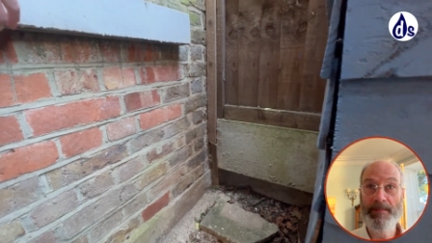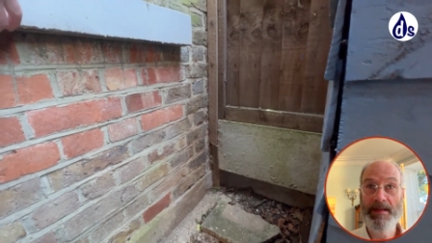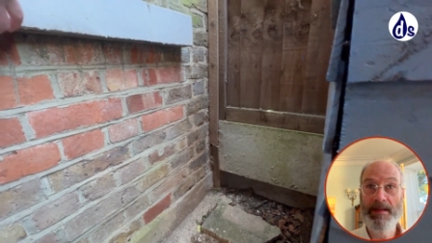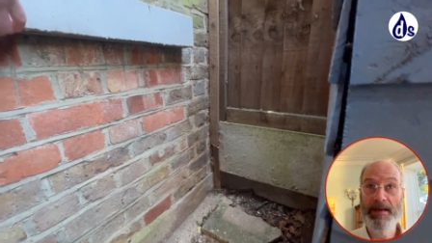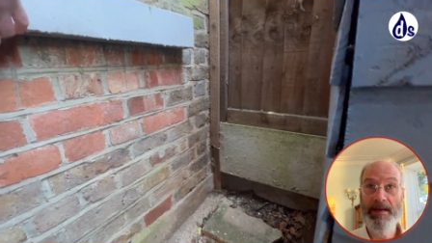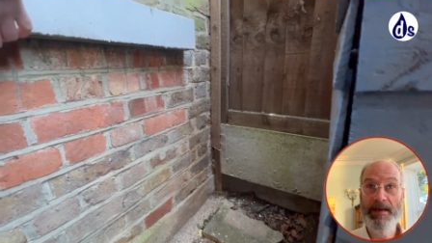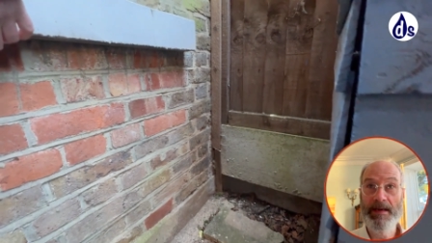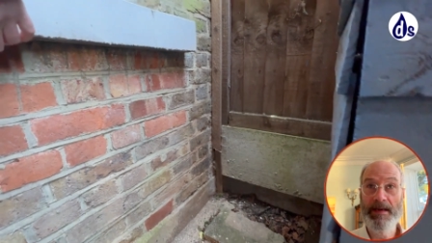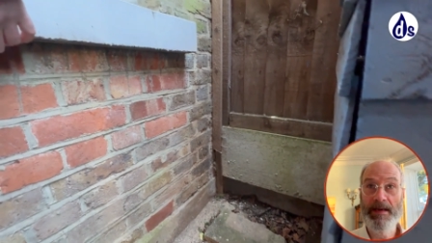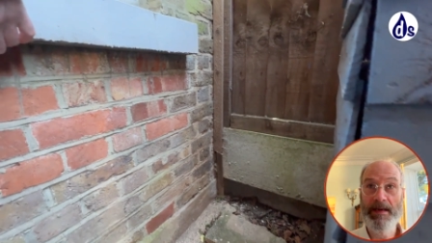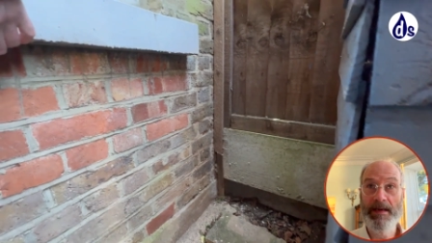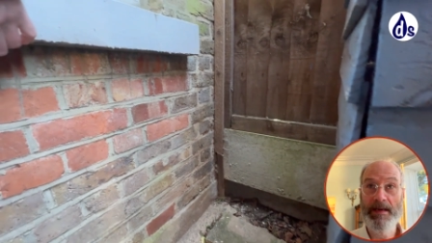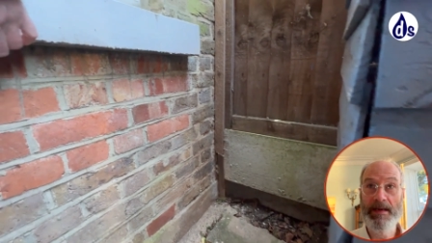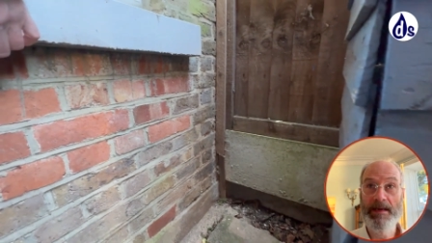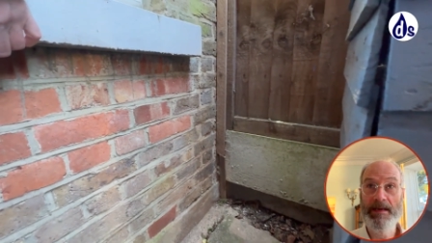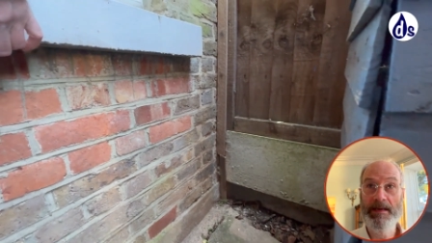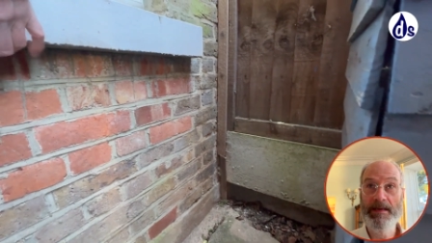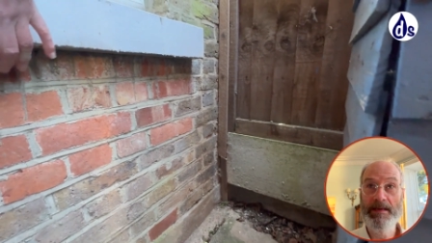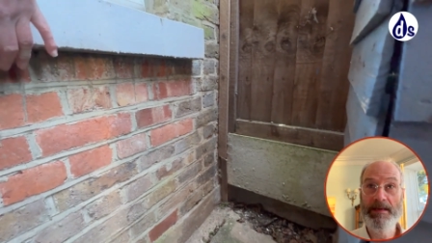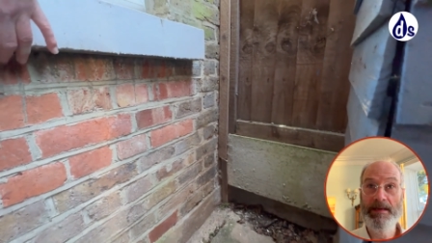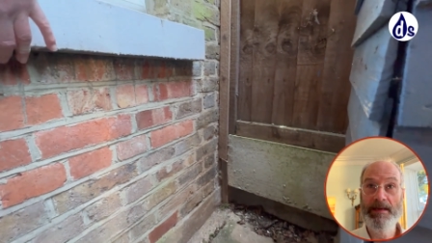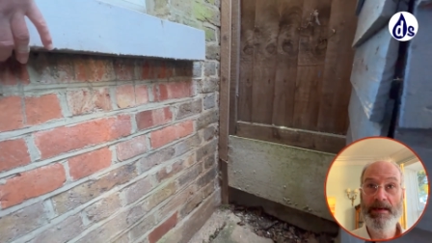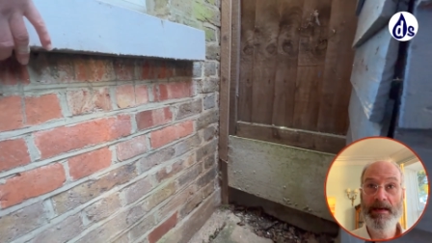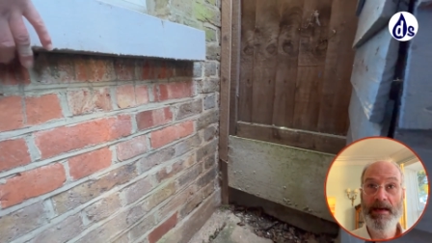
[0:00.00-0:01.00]

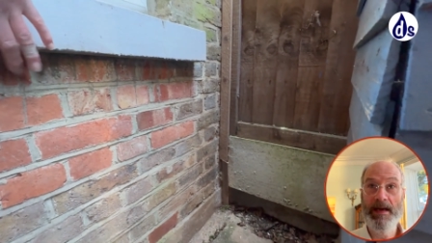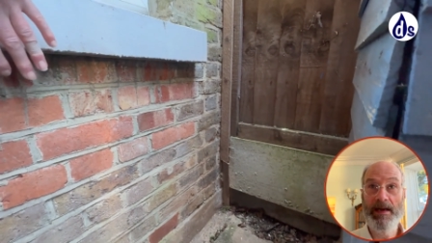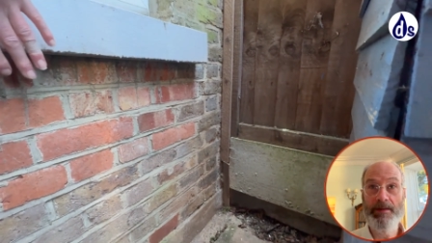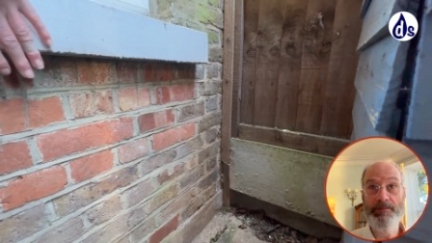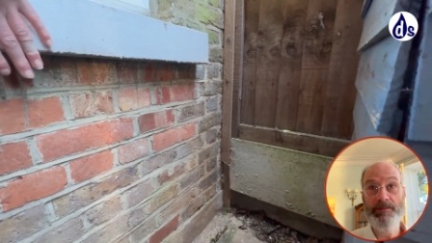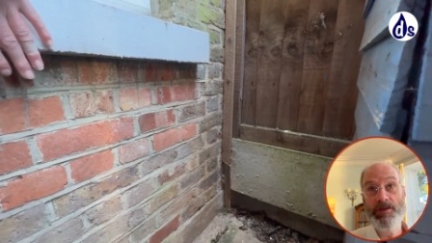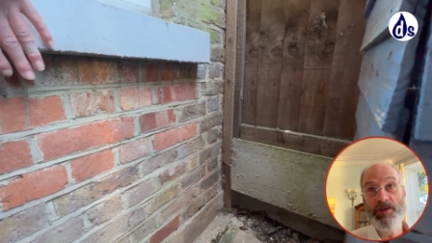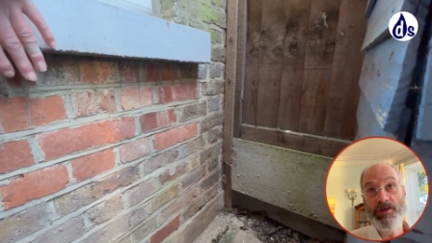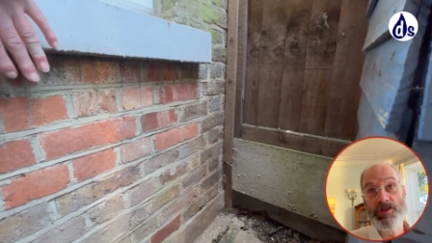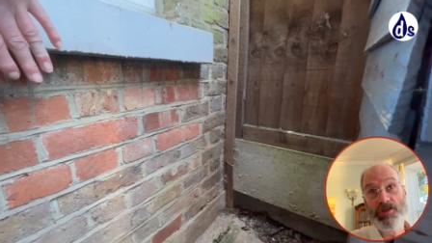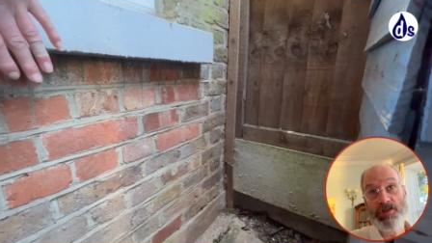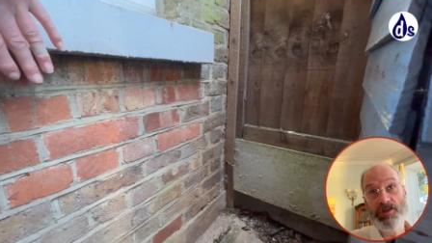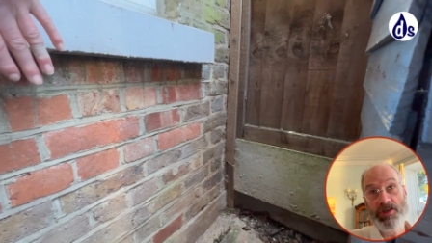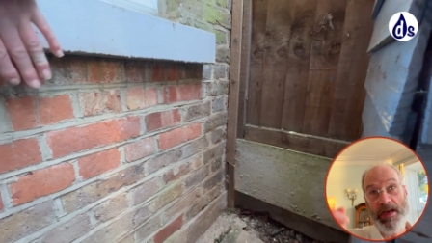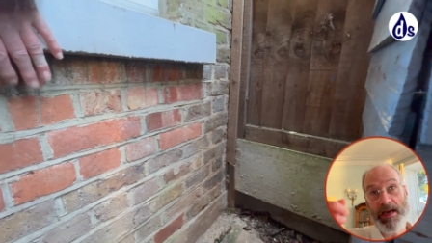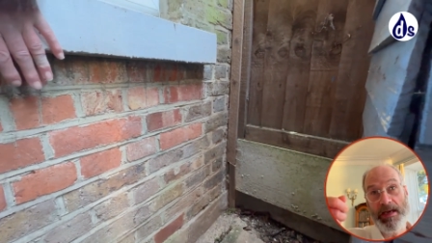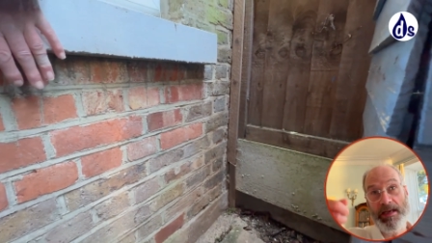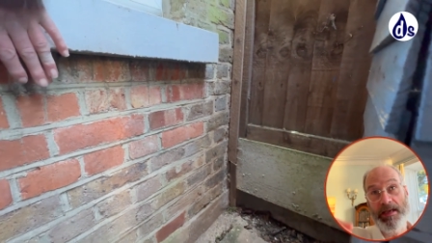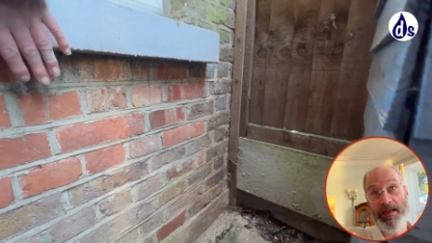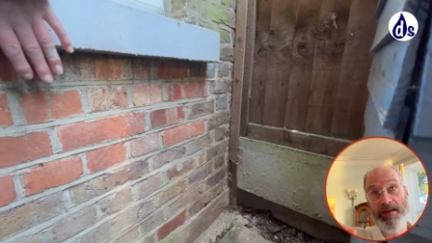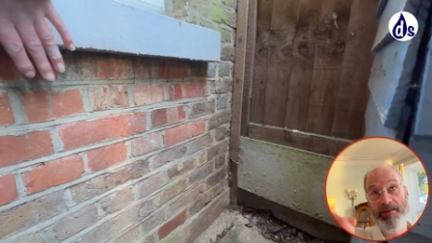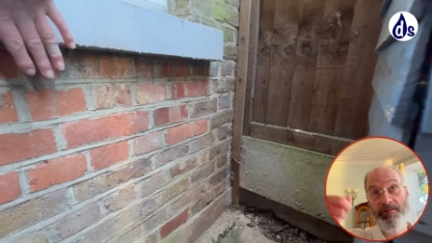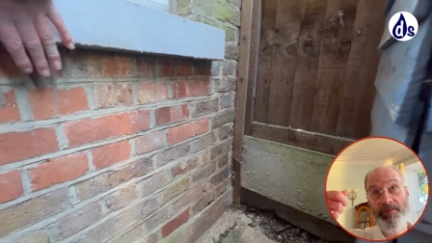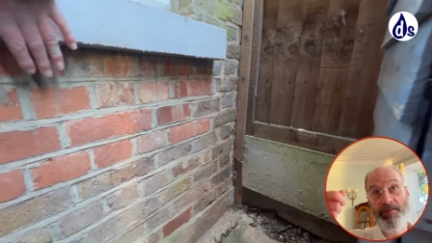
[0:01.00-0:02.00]
I'm just
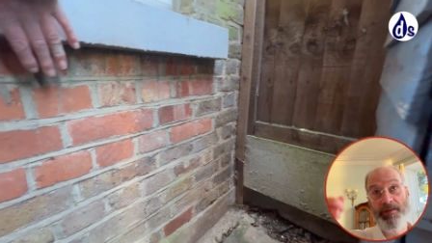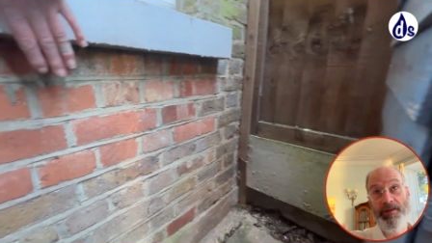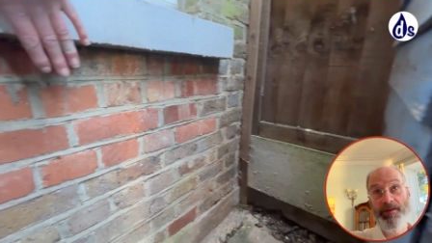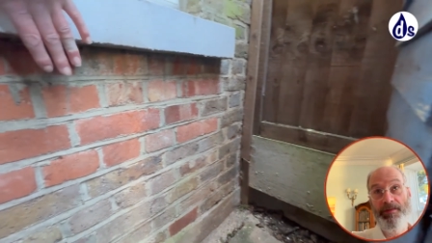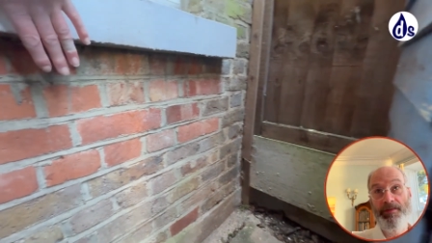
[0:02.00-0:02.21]
checking for